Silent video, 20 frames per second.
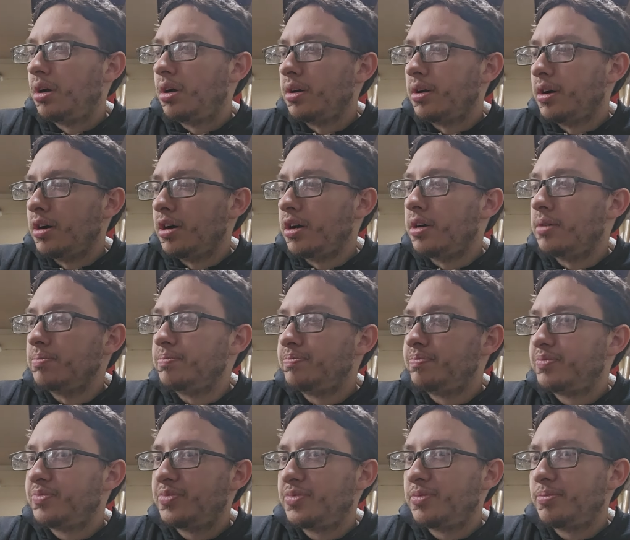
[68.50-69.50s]

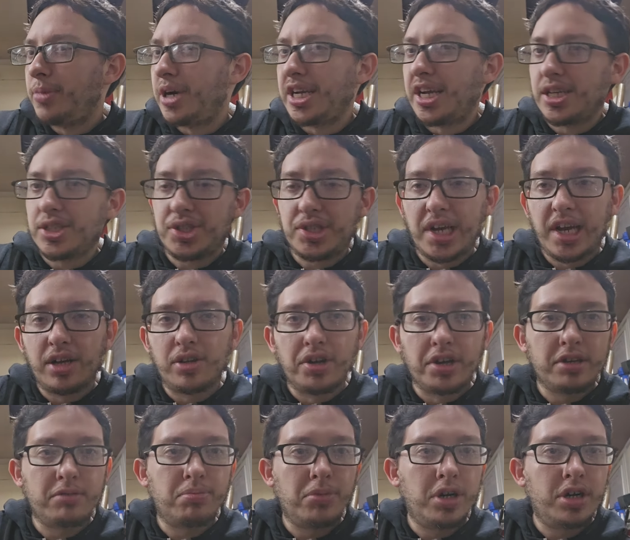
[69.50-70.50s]
Might not sound
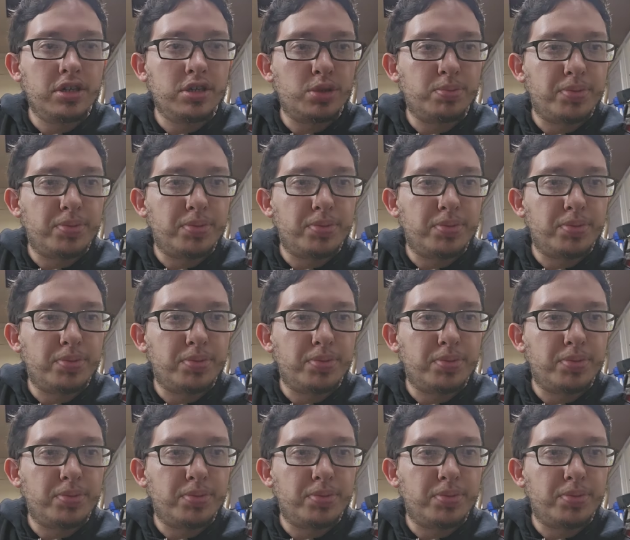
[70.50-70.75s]
like much,